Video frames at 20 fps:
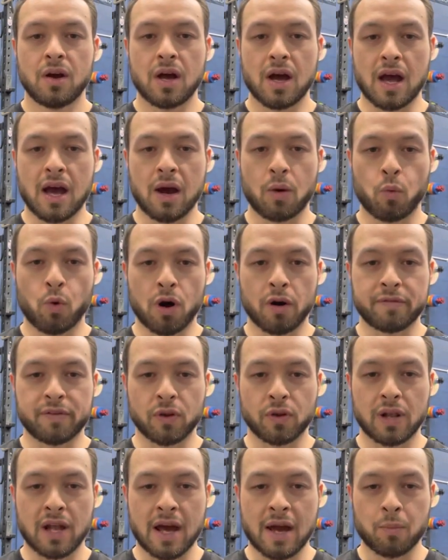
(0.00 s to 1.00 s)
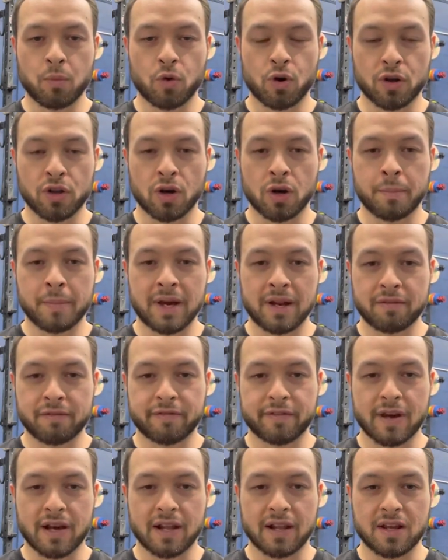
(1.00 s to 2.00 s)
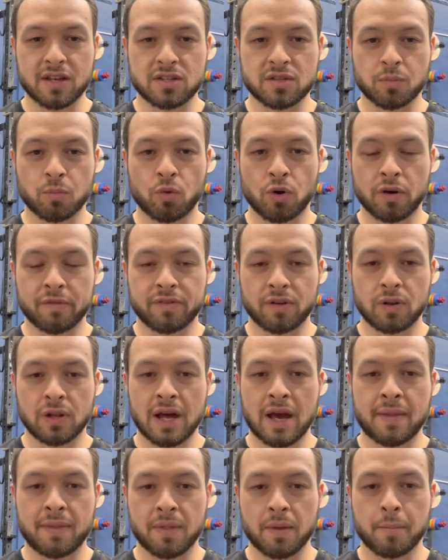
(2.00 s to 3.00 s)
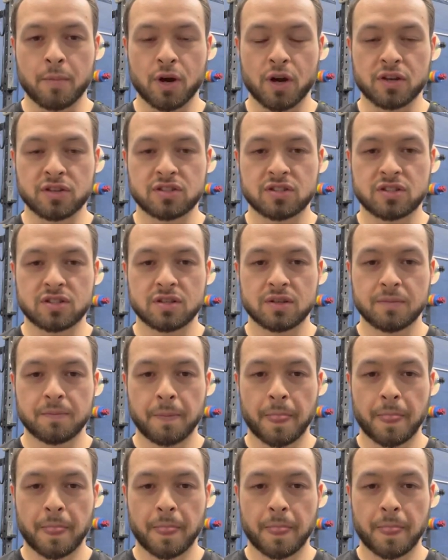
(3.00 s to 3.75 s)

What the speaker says: What have you learned? What are your main failures, and what have you learned the most?